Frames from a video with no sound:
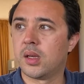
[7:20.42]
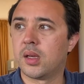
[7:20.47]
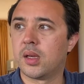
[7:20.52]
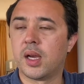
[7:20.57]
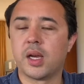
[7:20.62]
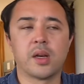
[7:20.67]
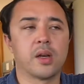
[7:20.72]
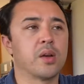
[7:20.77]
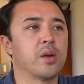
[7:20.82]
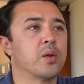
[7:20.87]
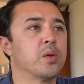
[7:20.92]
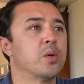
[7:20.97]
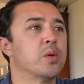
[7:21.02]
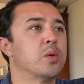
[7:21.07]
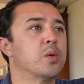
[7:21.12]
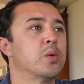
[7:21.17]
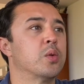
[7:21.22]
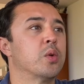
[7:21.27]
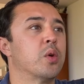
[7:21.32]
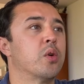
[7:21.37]
I don't know
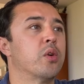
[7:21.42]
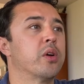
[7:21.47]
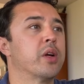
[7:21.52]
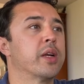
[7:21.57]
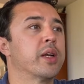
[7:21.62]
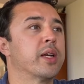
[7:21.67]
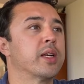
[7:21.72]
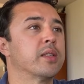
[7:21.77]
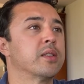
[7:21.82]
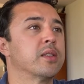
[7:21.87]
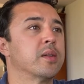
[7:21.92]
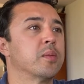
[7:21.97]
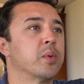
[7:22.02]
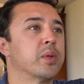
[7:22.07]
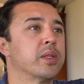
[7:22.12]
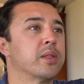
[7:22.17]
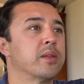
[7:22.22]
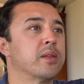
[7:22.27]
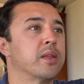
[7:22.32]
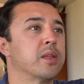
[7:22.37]
who organized it, but
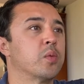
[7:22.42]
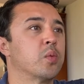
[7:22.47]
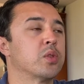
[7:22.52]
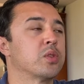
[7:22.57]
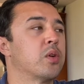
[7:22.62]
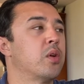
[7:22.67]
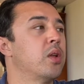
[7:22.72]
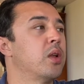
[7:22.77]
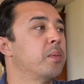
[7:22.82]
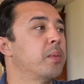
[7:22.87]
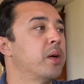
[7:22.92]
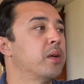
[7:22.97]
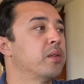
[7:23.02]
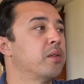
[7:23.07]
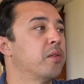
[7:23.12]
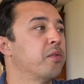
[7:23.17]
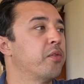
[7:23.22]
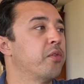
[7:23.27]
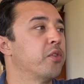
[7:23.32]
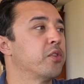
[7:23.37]
it was all about the
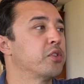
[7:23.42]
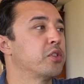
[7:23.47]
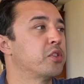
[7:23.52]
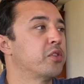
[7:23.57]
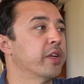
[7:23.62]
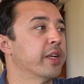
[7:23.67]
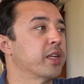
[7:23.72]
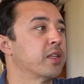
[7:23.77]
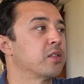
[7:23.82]
first trick.